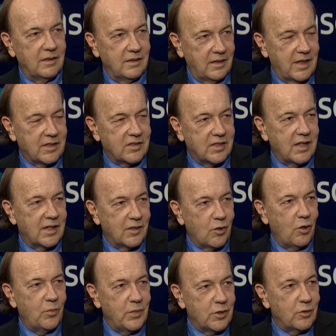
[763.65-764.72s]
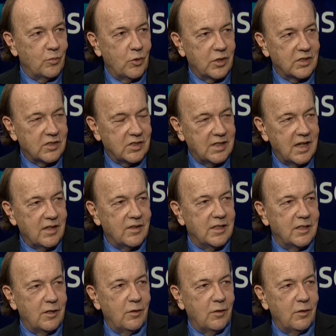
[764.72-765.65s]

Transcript: let's say, Goldman or Morgan Stanley.